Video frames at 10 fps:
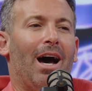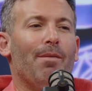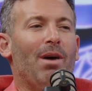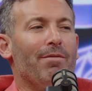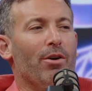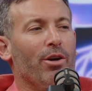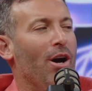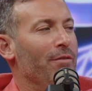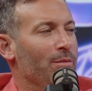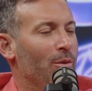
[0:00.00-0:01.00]
I'm not very
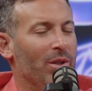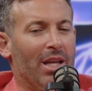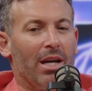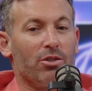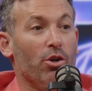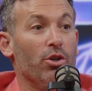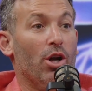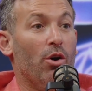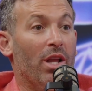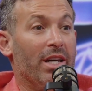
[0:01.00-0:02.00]
comfortable with that. So,
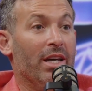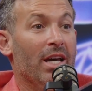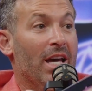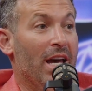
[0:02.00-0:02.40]
you know, like